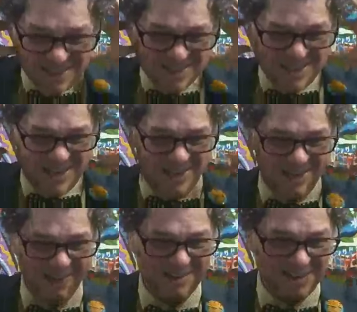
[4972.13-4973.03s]
his
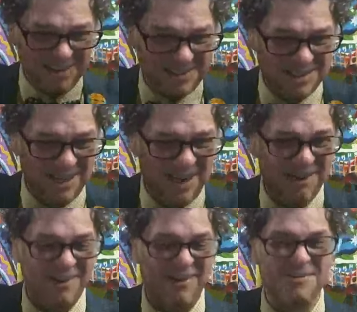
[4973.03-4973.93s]
hair, you see the
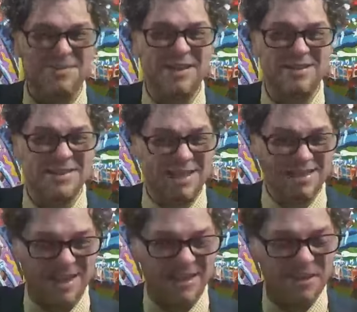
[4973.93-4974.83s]
hair, it comes outside
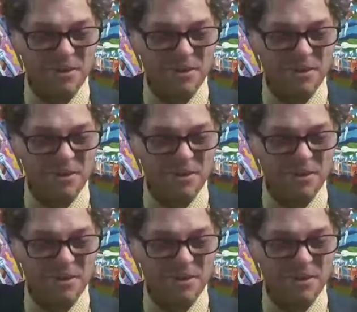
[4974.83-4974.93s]
like